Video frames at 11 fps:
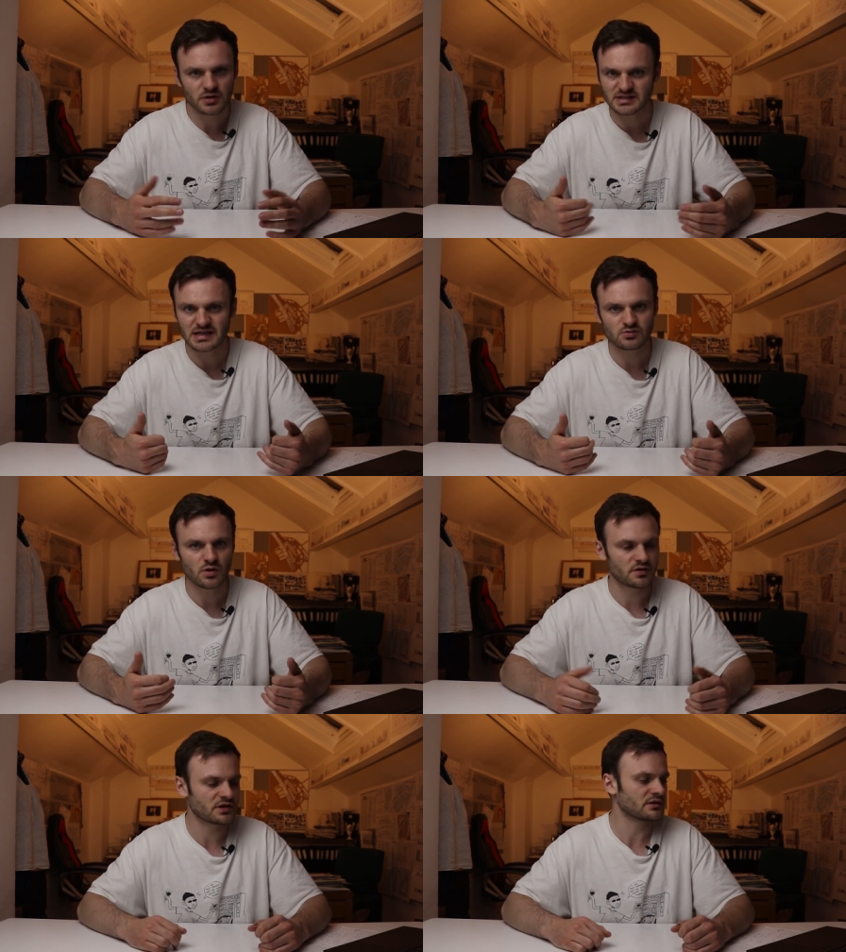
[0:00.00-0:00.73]
Because that's
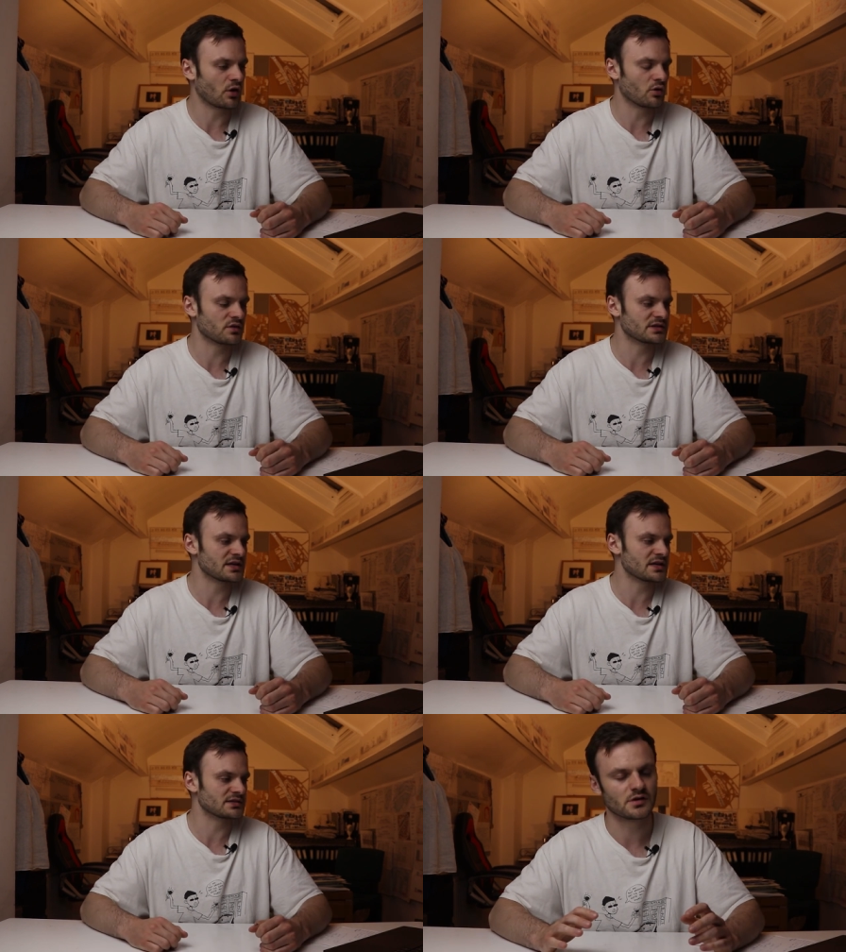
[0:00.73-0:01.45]
what I think all this
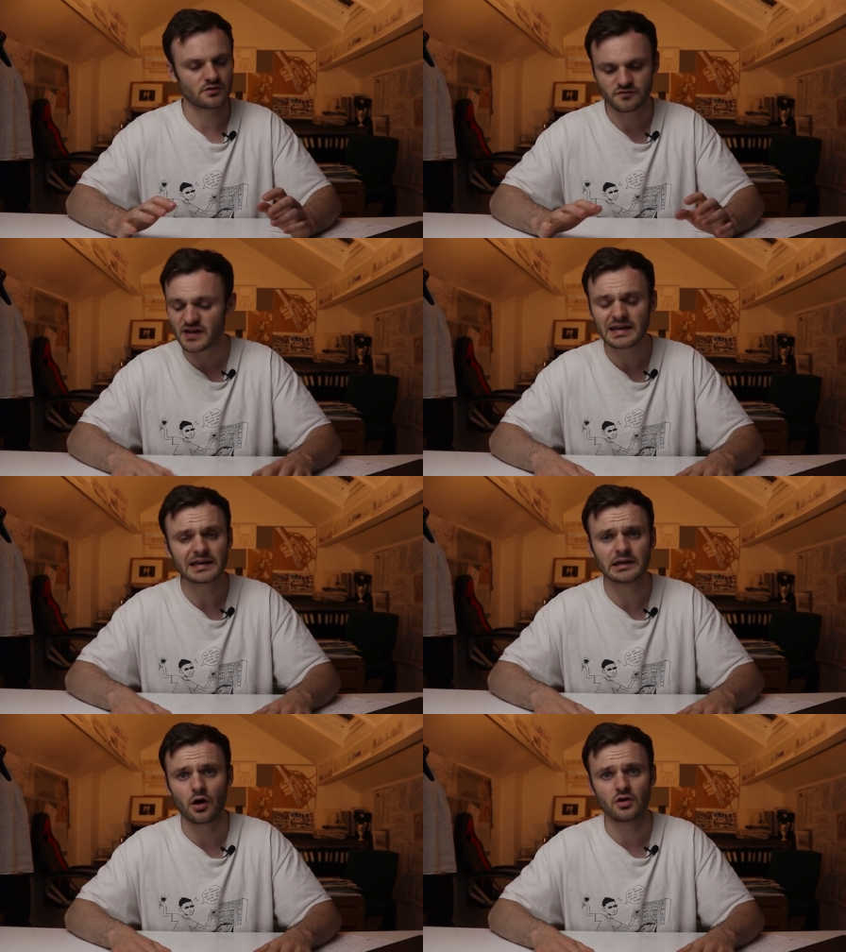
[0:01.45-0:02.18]
is. You know,
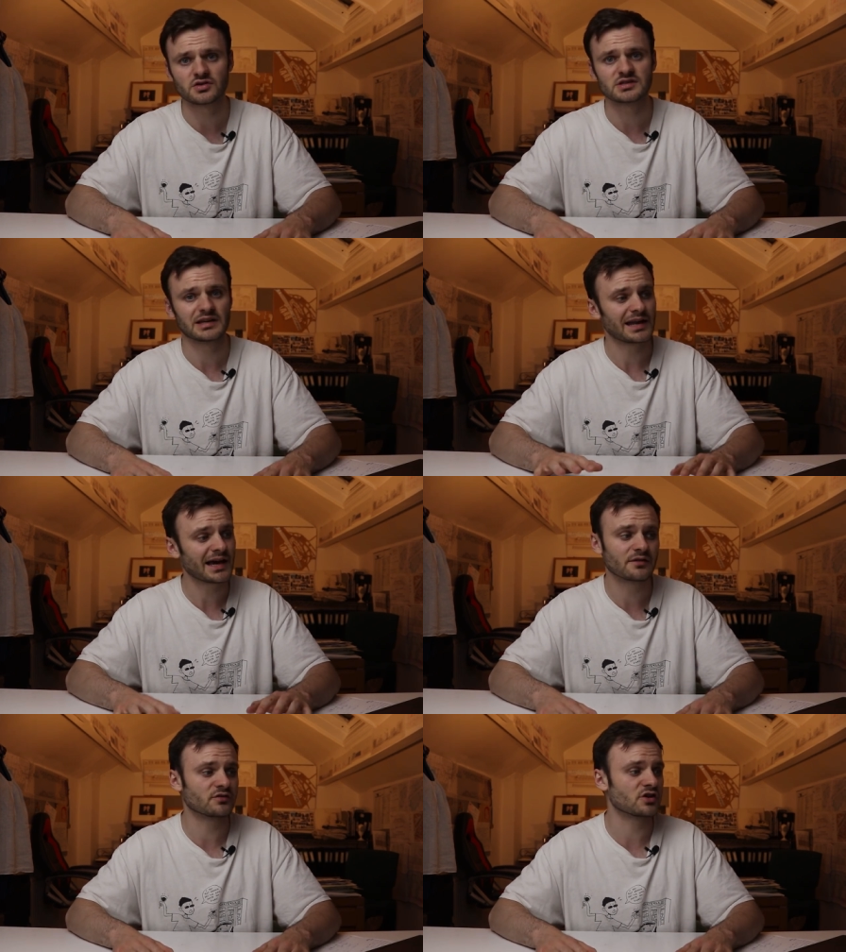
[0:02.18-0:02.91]
feeling lost, a
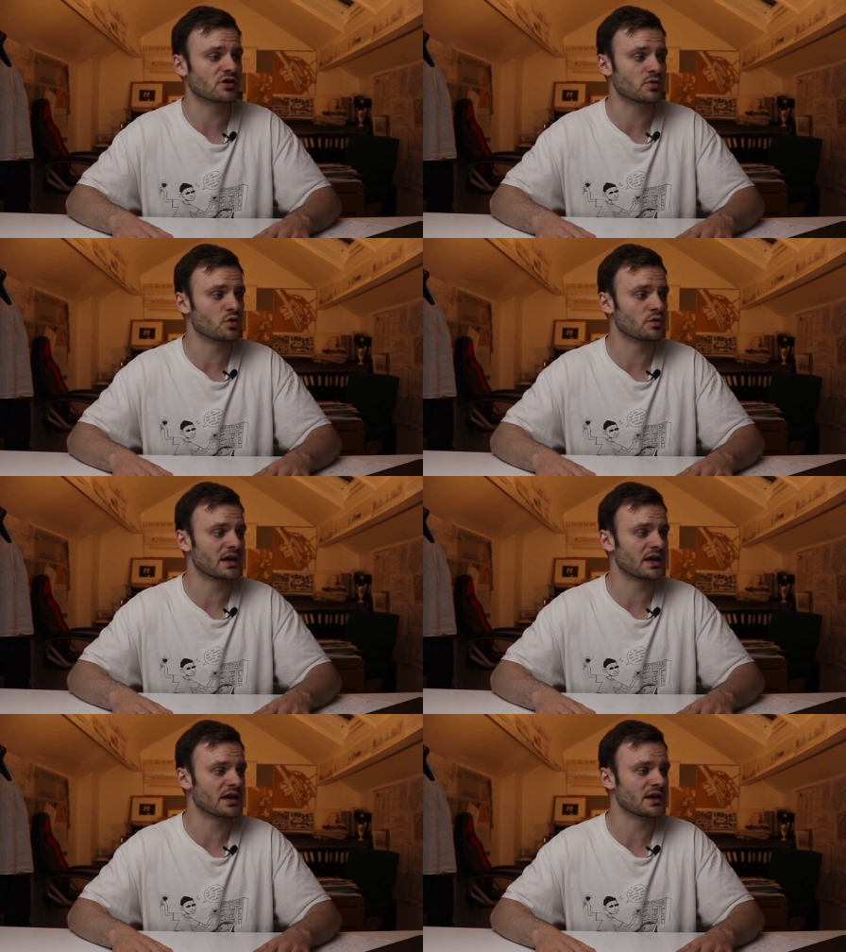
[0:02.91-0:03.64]
lack of
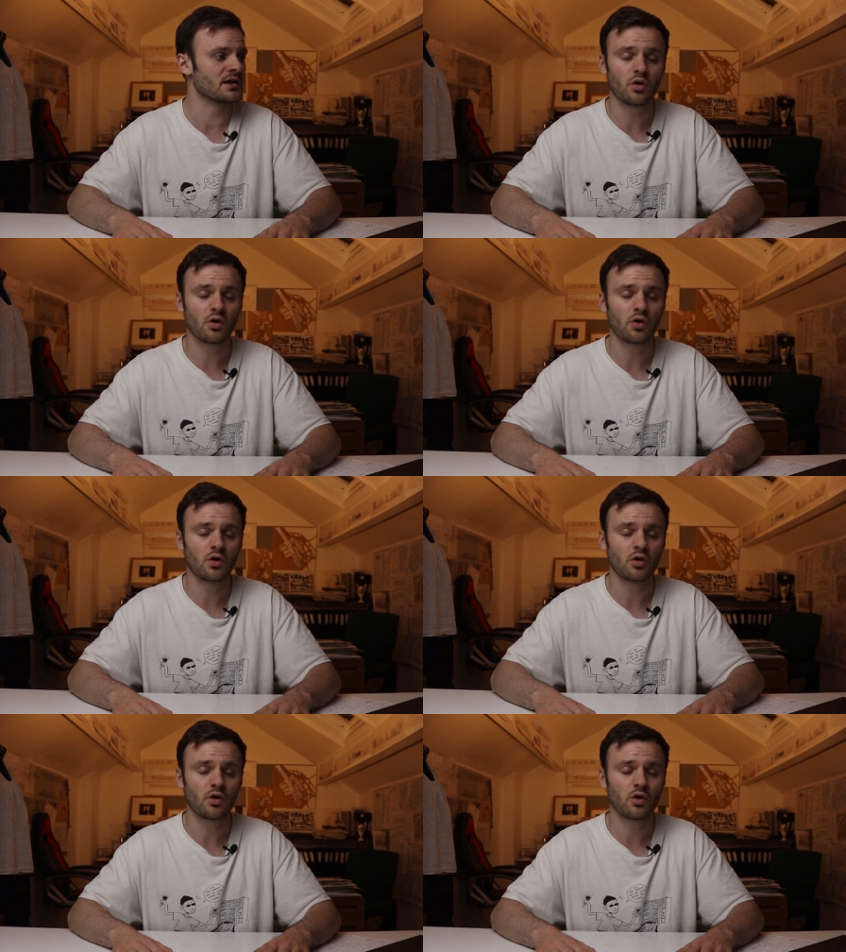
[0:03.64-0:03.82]
community,